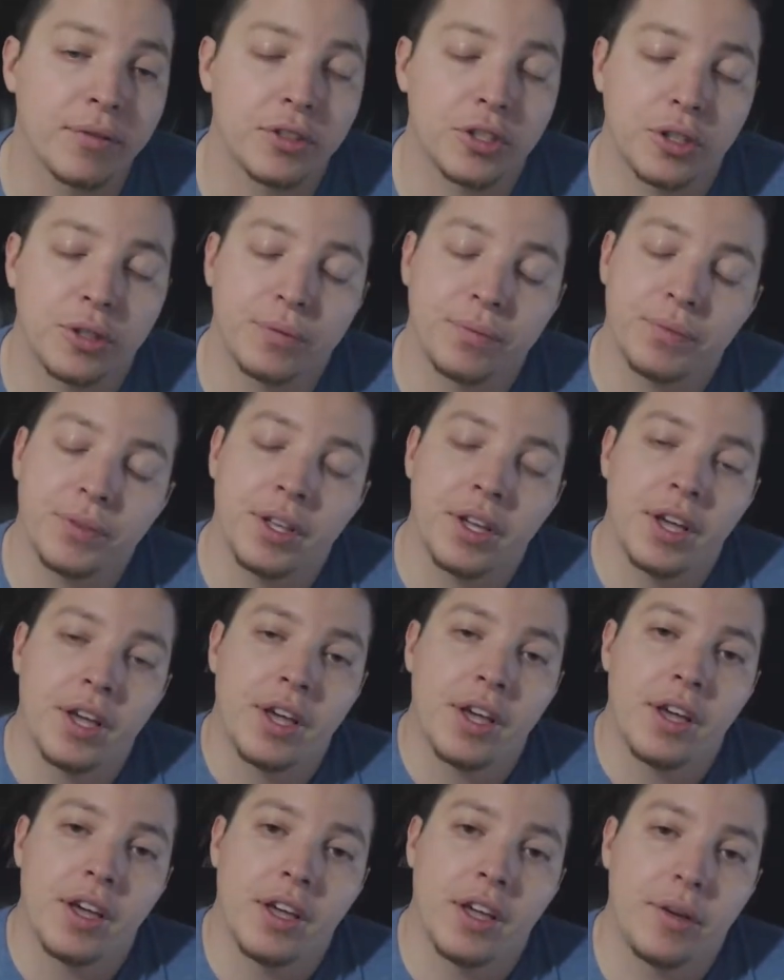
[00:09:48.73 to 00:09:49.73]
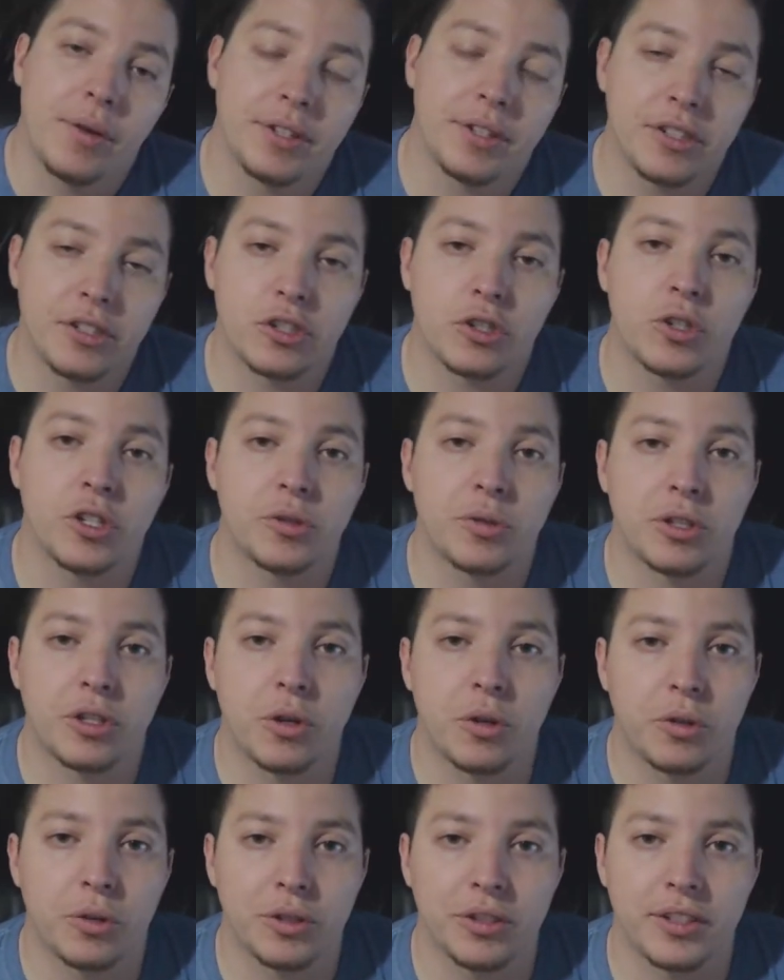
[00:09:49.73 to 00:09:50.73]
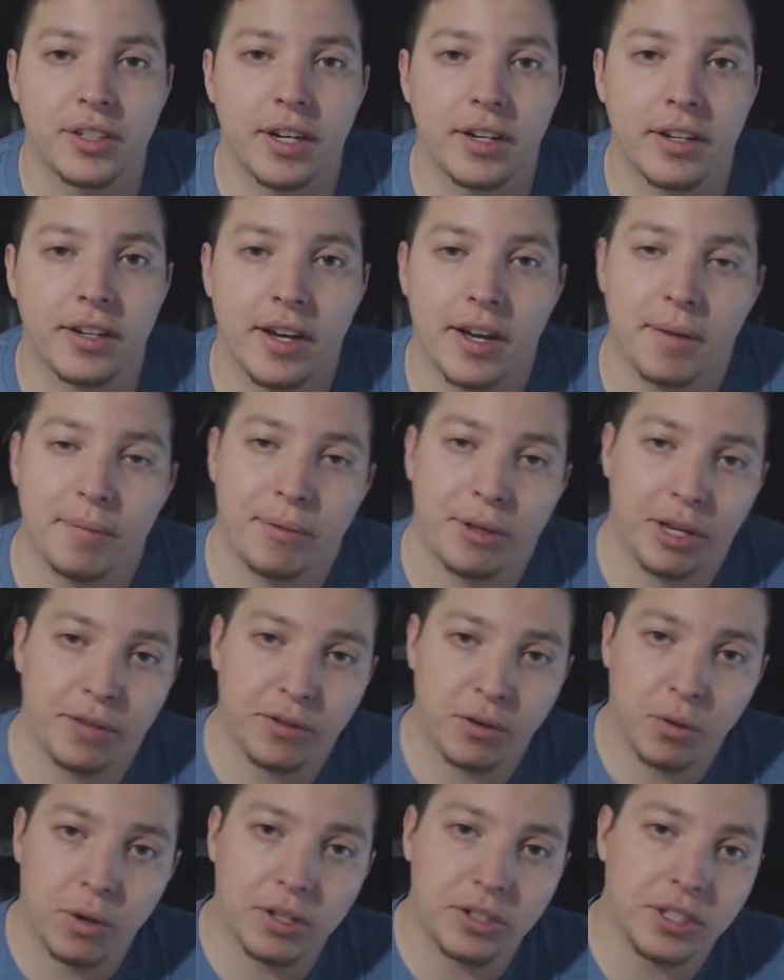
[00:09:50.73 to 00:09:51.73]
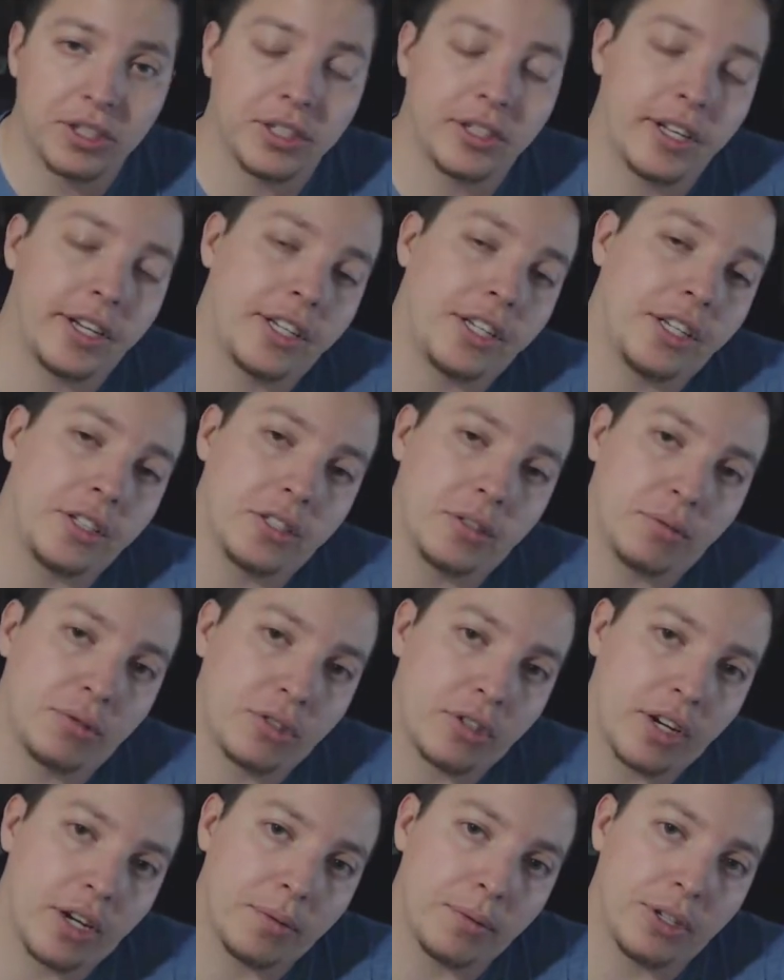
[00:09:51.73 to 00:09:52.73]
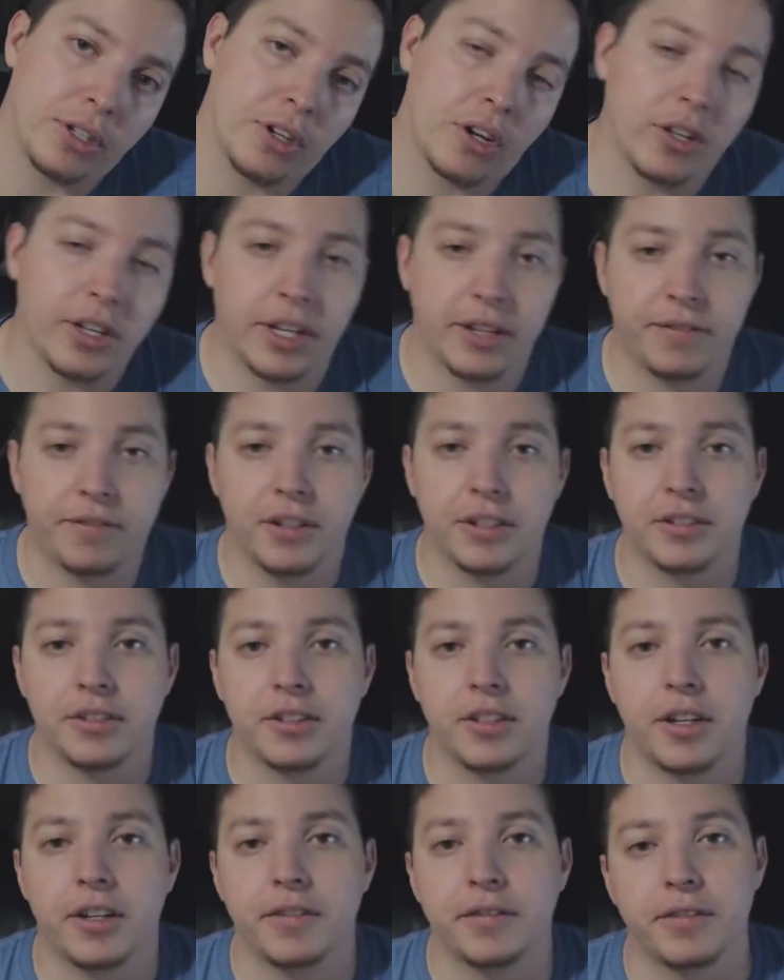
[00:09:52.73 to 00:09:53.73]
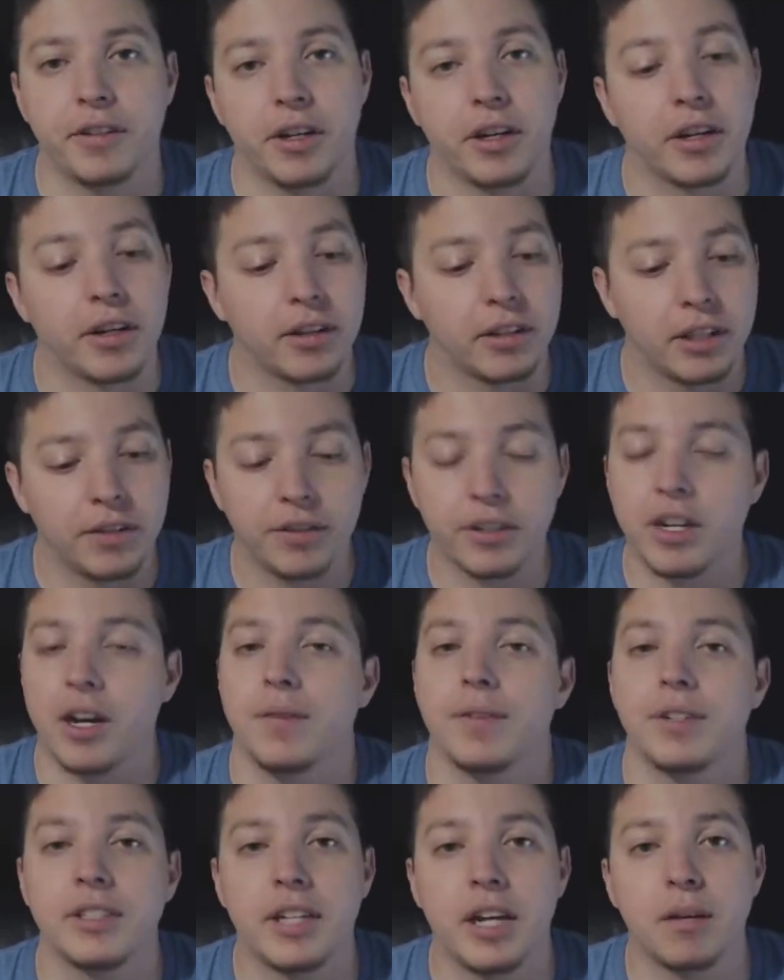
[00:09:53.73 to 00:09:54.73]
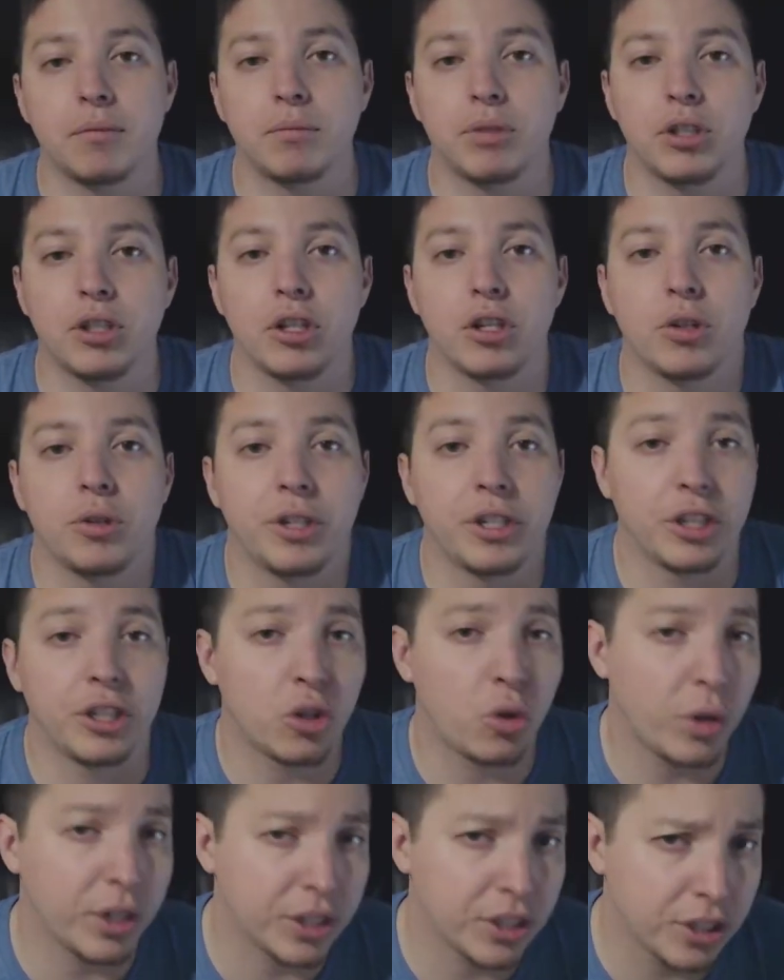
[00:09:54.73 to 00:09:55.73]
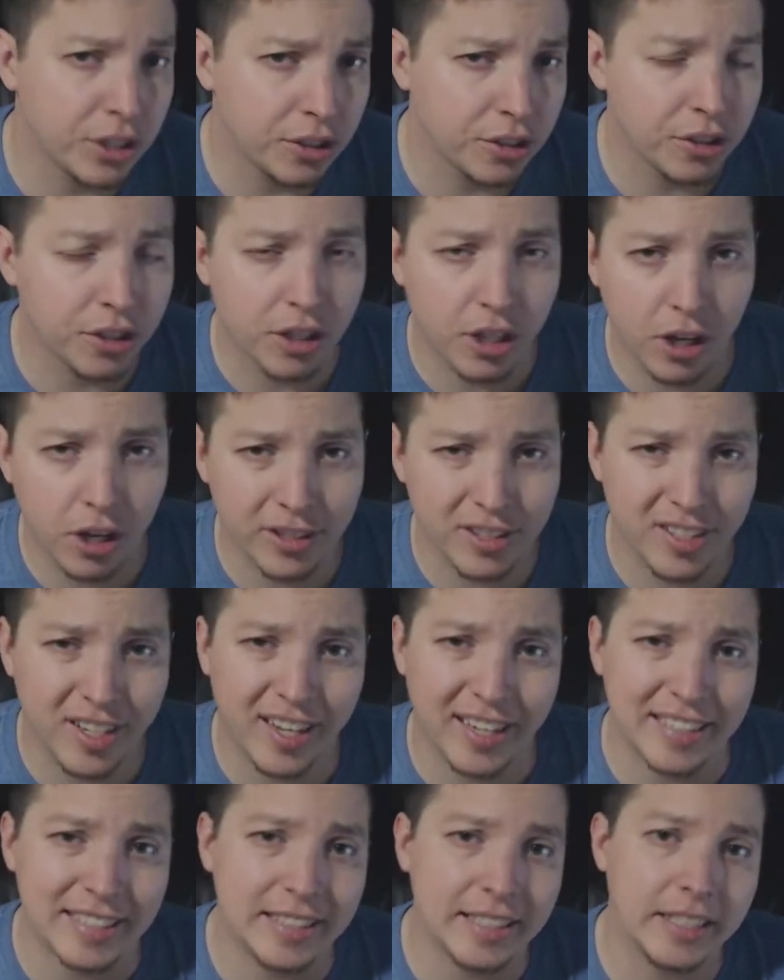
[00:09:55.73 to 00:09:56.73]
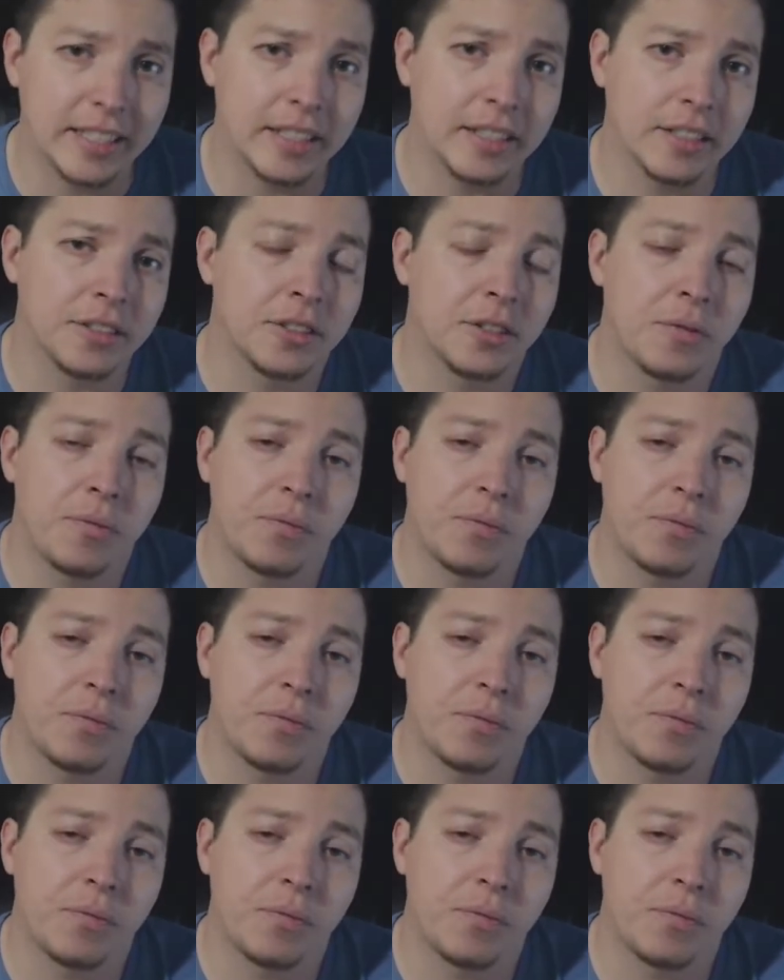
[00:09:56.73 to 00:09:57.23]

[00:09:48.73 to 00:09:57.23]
So anyways, this is Chris with Code Chris dot com. Thank you for watching, liking, subscribing, all that fun stuff. Uh, leave a comment down below, any questions, thoughts, ideas,